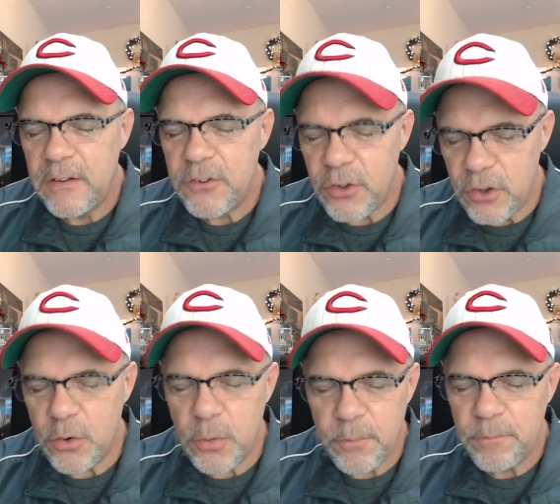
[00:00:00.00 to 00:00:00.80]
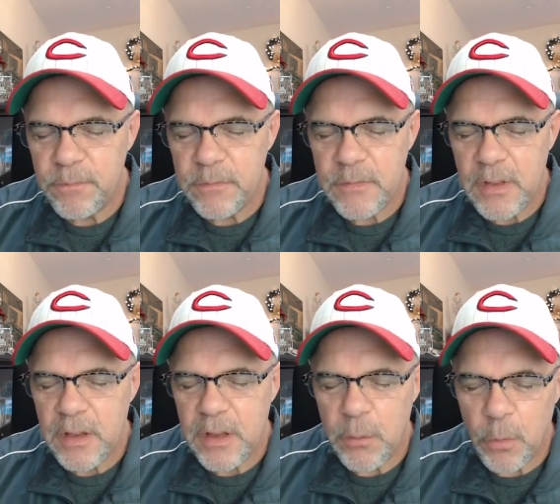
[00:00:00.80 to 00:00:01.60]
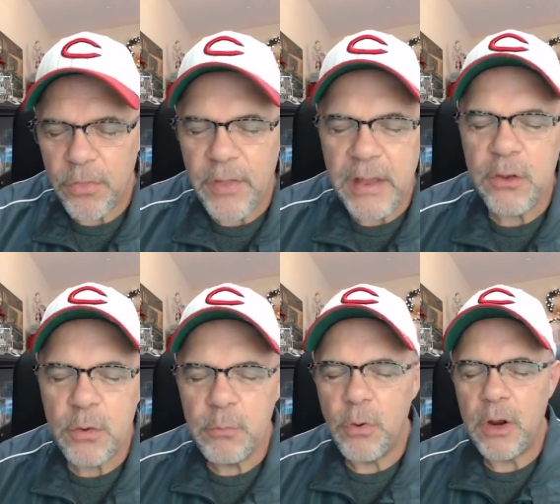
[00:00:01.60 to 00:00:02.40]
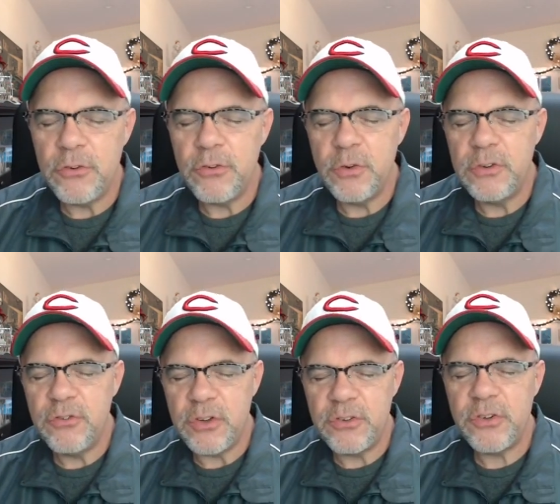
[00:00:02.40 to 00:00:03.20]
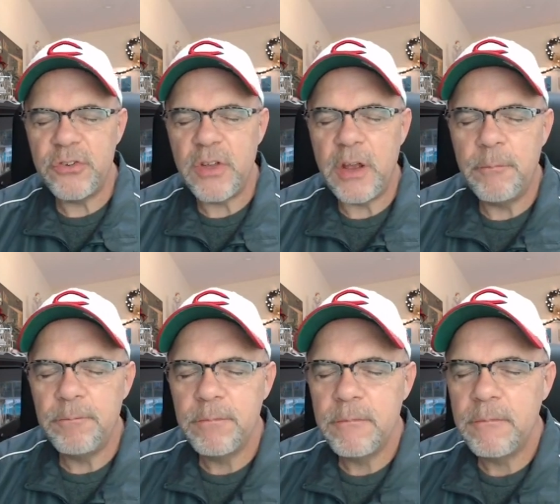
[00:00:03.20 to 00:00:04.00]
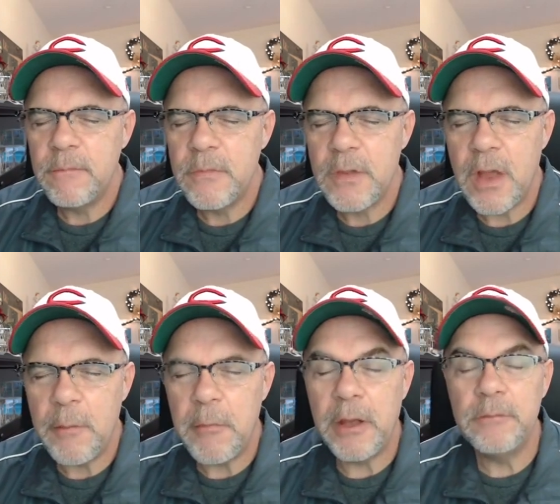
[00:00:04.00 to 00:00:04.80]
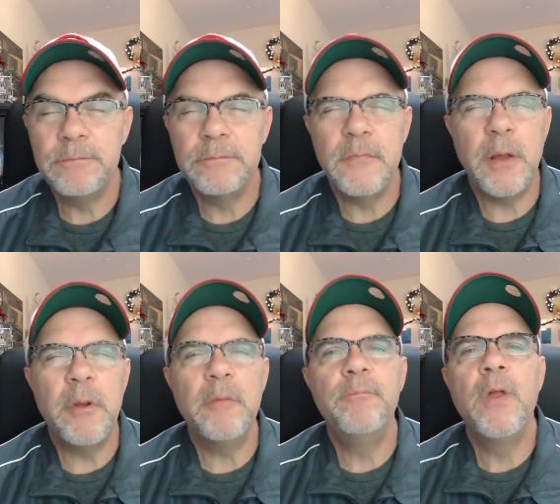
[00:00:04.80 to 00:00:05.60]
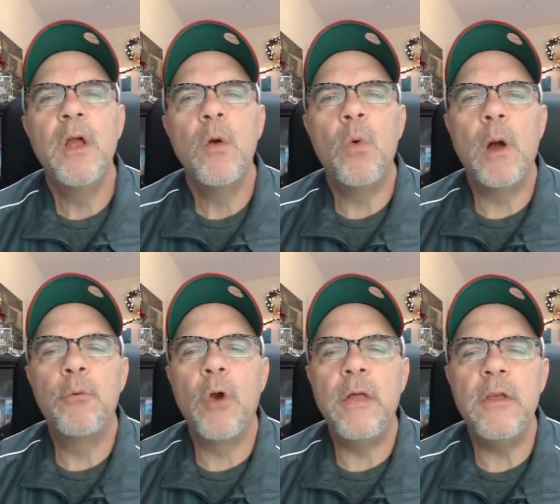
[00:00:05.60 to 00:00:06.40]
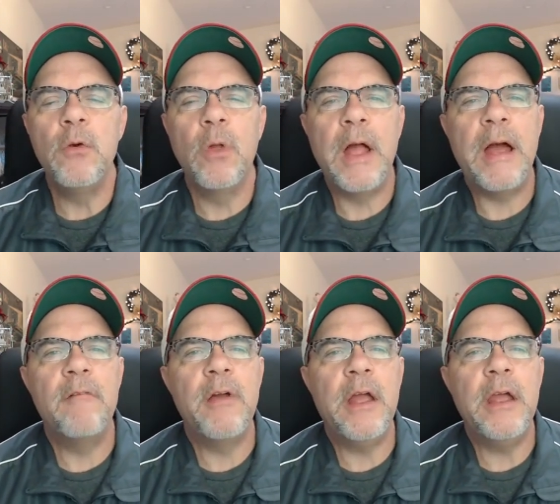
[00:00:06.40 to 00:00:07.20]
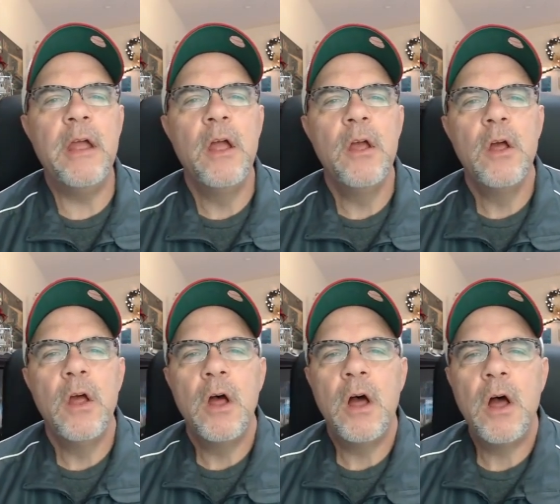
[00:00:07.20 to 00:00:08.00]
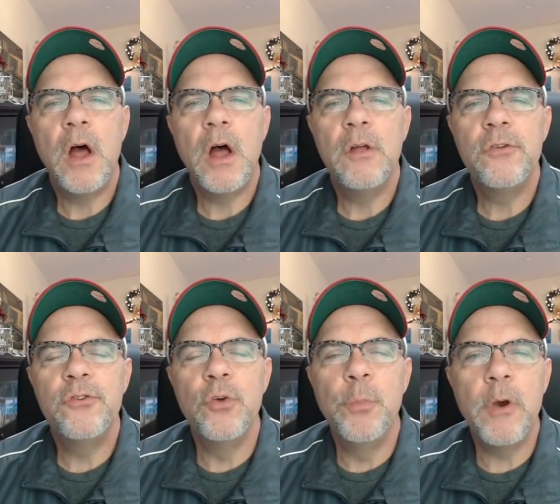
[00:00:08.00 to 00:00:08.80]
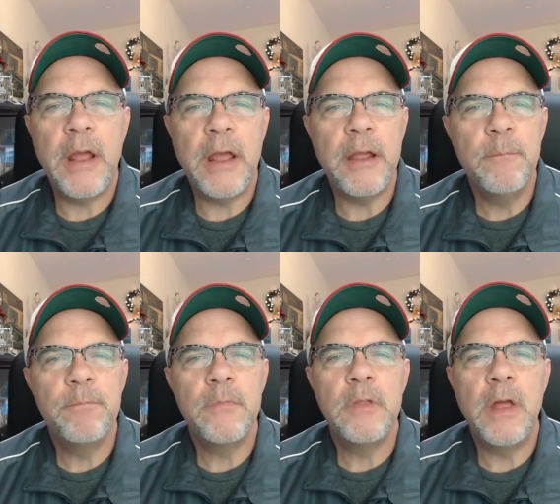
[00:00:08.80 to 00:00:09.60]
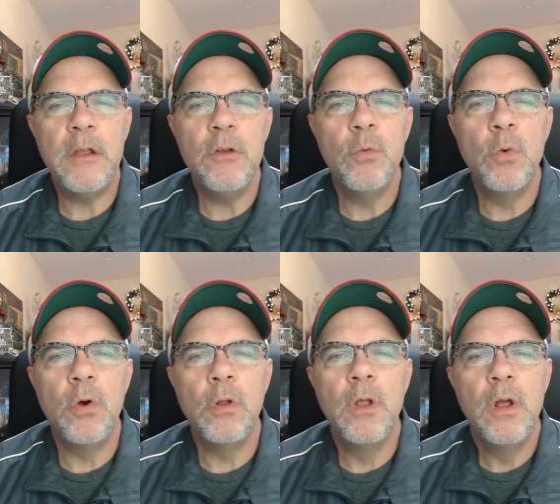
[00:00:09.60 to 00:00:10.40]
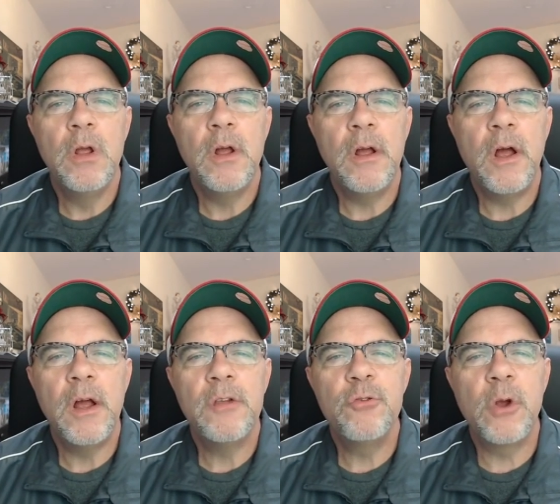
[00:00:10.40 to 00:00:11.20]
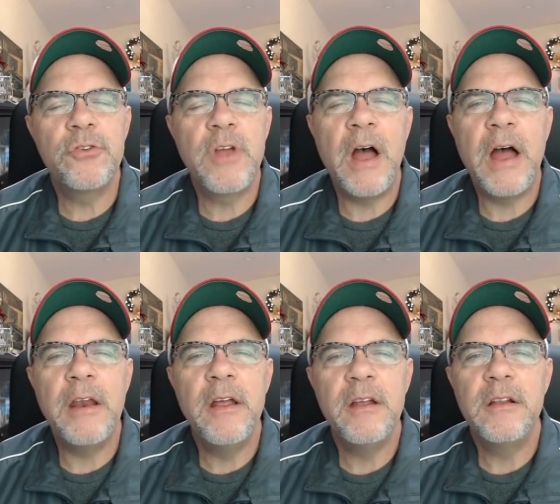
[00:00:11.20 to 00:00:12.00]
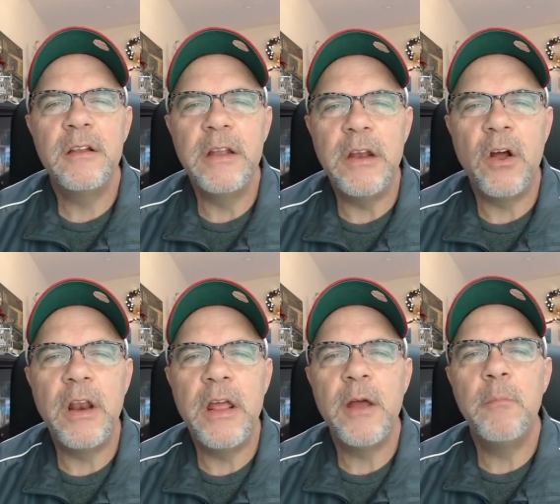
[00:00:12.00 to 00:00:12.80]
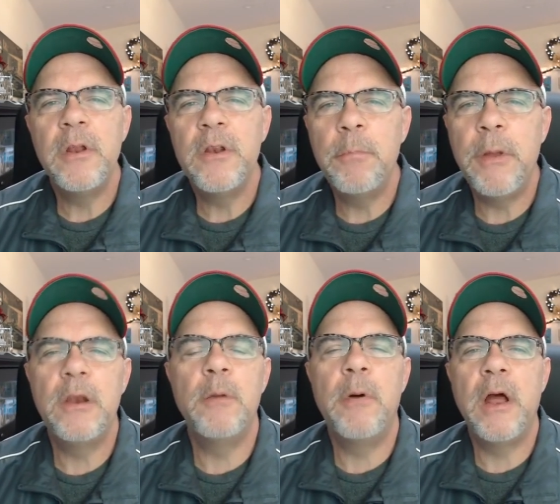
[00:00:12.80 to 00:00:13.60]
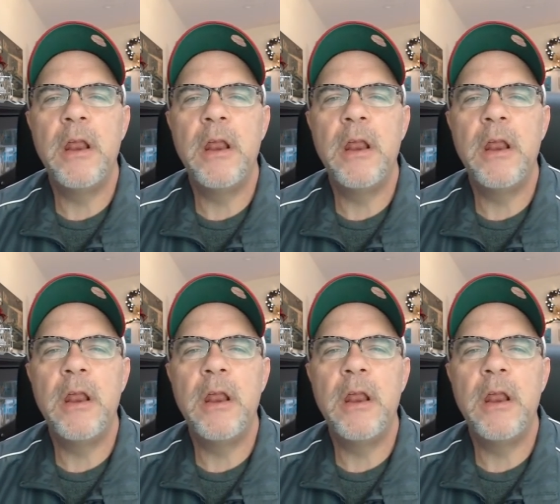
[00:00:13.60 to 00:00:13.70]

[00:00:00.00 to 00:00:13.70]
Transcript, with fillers: to you. And we'll thank you and praise you in Jesus' name. Amen. Amen. Well, I pray that you'll have a uh, super day, that you will uh, trust God, lean on Him, depend upon